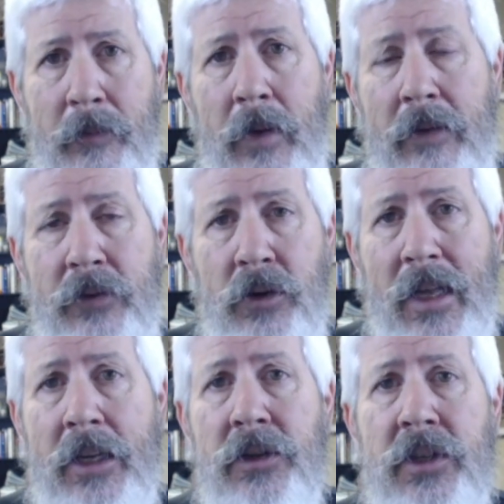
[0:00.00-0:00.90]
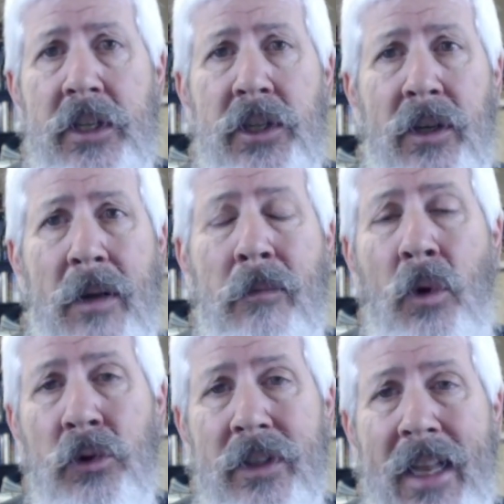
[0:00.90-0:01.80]
If you're not using CRM,
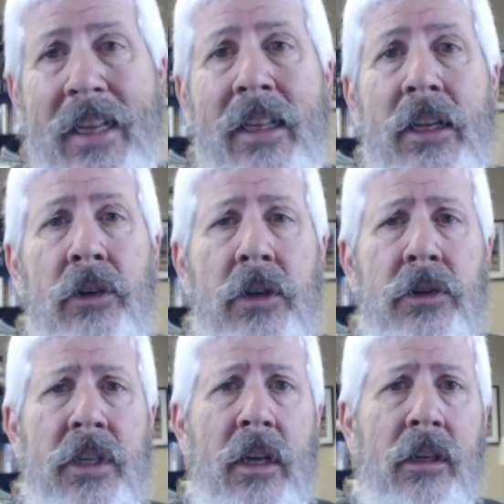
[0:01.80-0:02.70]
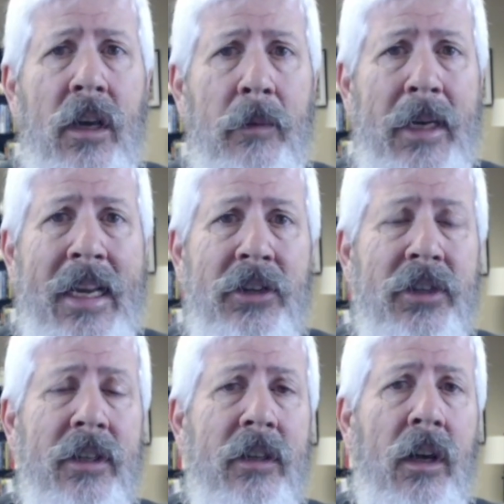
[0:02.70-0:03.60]
most likely you're using a
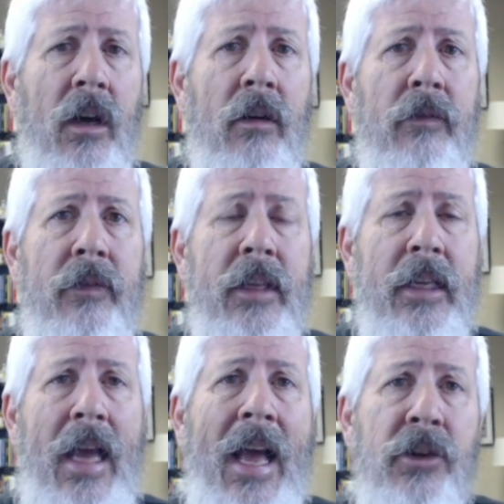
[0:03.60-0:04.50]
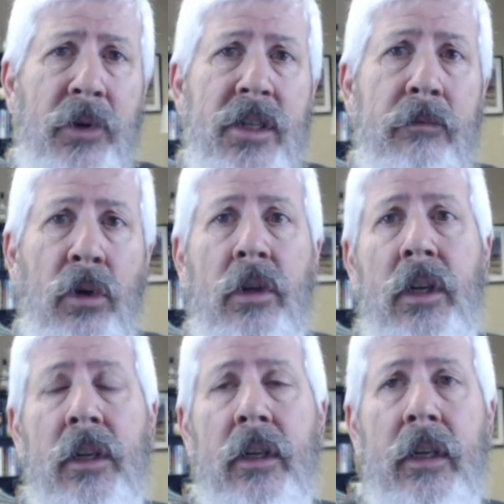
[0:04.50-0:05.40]
combination of the address book
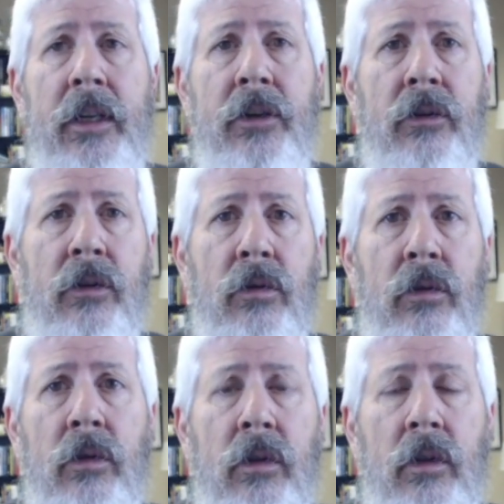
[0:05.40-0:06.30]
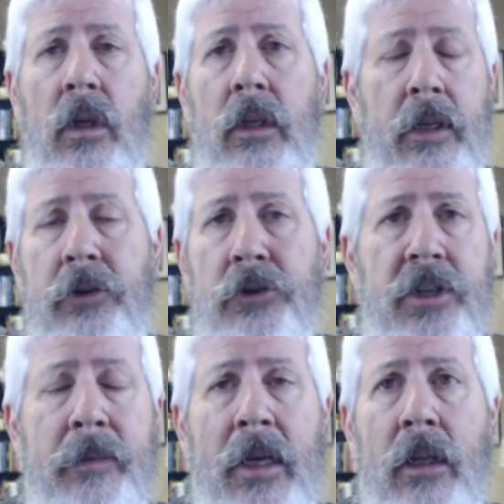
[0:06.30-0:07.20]
in your Google, in your
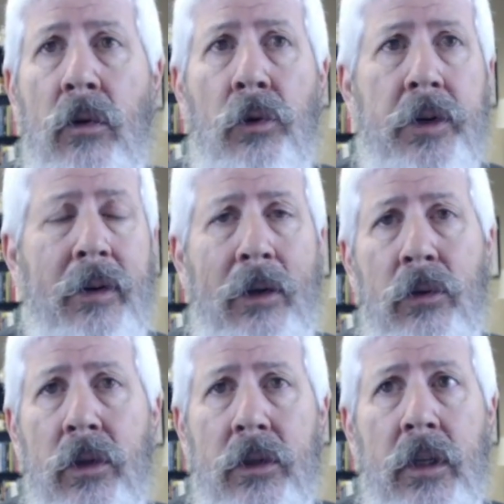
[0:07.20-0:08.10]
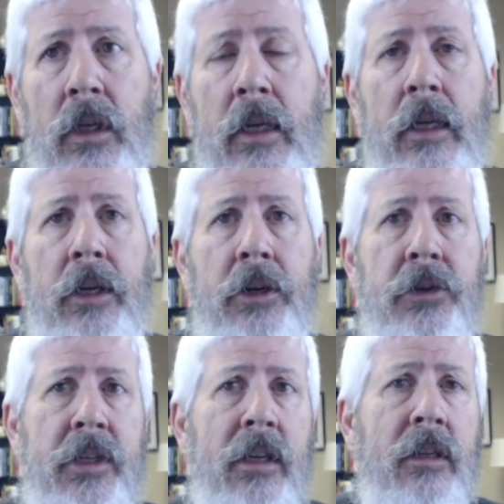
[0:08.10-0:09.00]
Gmail or your Outlook,
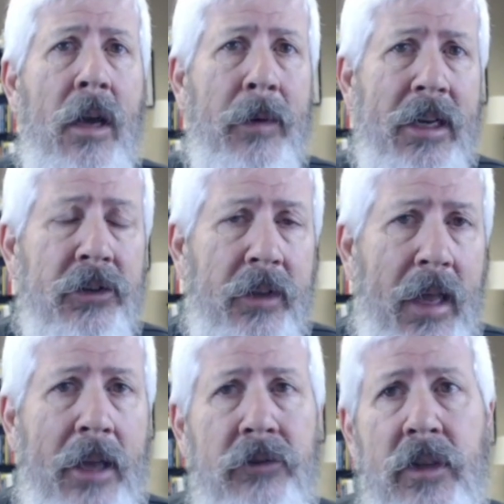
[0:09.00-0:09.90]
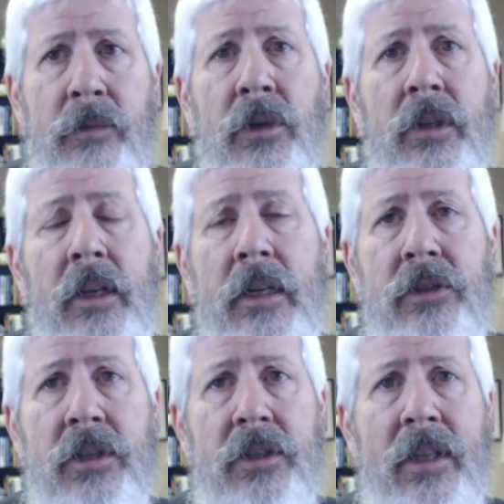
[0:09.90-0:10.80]
using a combination of the address book that
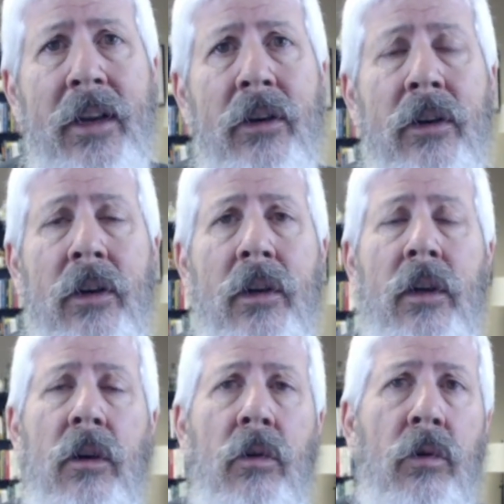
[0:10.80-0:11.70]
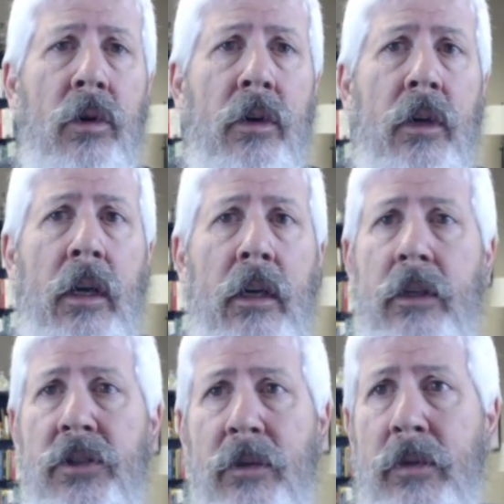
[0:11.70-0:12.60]
exists there, or
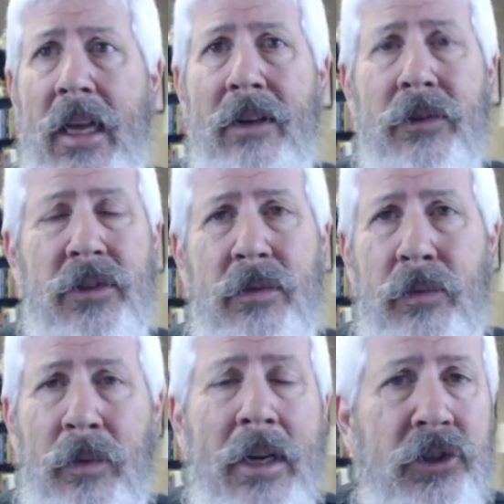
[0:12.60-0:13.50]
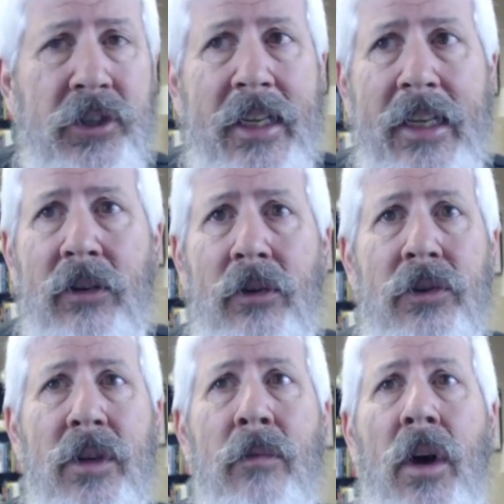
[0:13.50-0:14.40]
some kind of a spreadsheet or
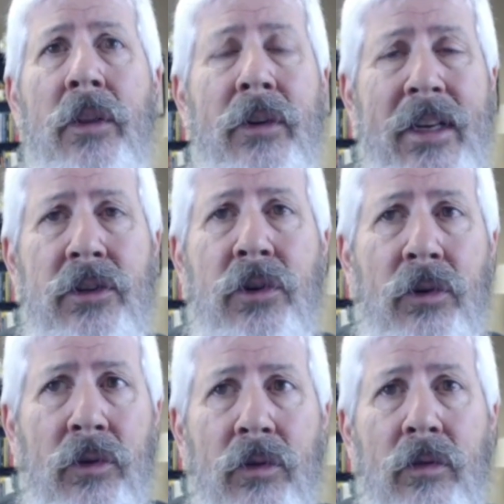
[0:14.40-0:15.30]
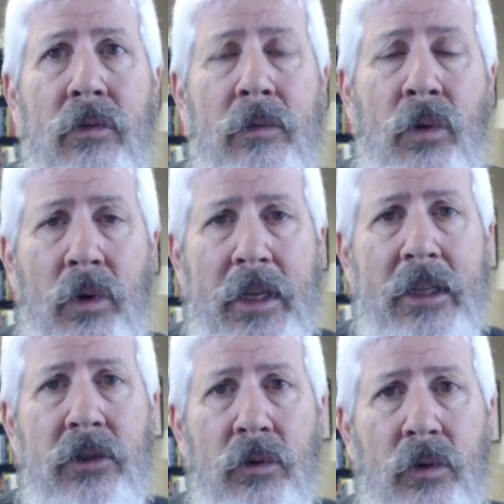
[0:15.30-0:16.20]
some other internal reporting
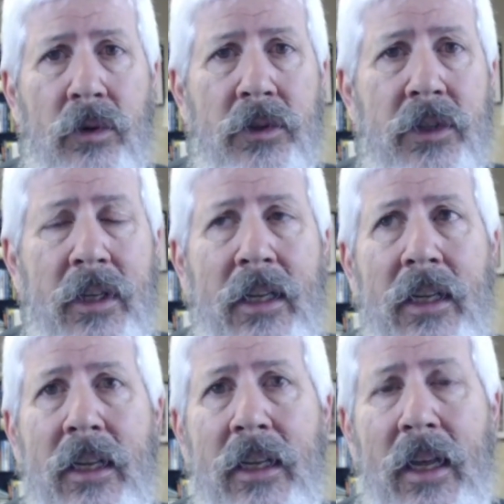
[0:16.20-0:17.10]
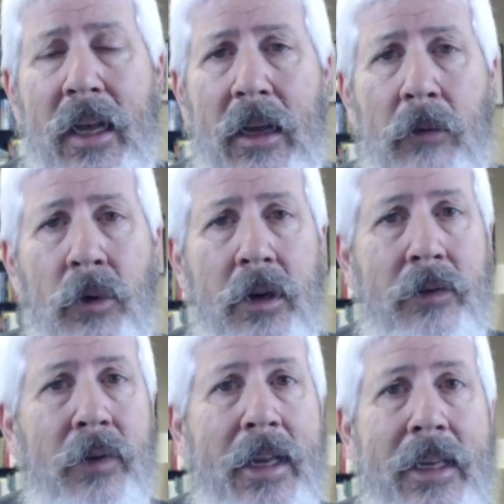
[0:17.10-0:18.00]
tools. I want to
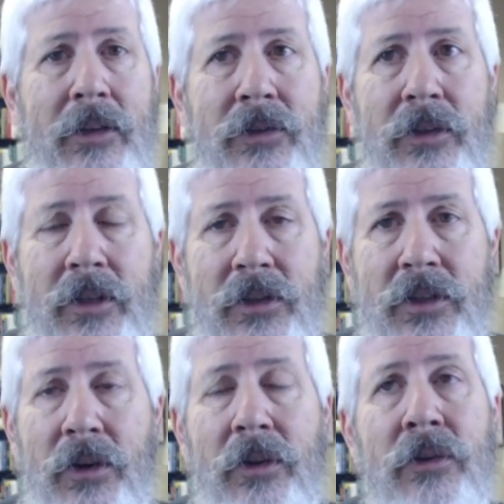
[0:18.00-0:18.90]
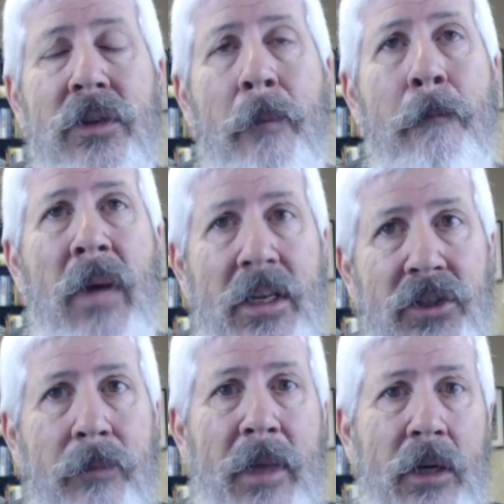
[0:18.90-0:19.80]
invite you to consider there's a
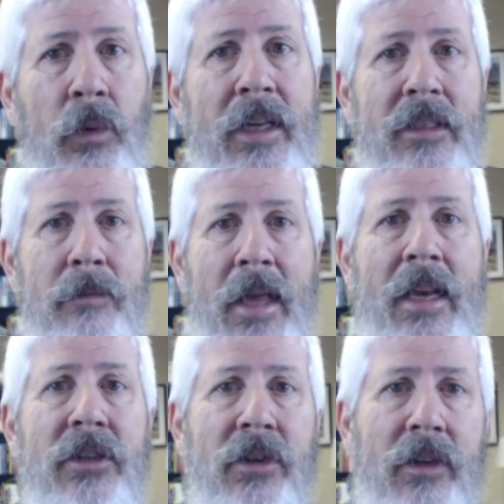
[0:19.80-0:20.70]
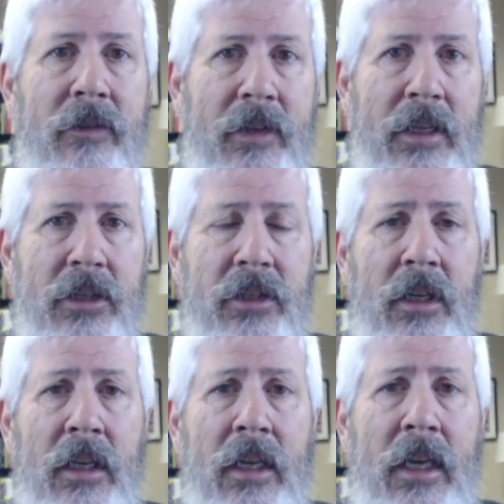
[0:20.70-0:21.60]
much better way to manage all of this.
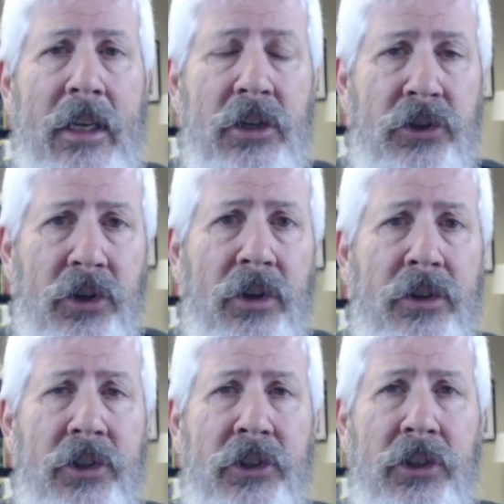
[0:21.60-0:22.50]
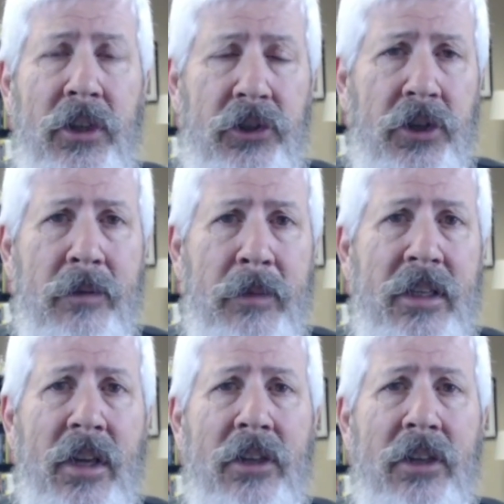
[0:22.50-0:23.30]
And you sure shouldn't be